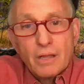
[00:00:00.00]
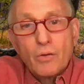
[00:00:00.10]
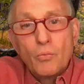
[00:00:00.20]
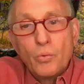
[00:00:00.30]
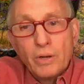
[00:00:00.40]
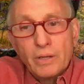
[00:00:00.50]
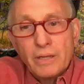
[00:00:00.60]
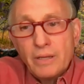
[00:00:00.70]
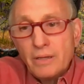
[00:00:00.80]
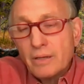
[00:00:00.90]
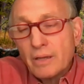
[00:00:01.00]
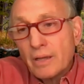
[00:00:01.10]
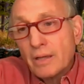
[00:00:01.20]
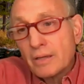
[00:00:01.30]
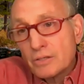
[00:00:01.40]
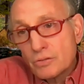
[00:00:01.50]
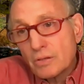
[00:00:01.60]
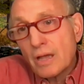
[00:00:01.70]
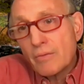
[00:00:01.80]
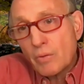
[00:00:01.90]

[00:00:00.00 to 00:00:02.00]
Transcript: really because uh, uh, I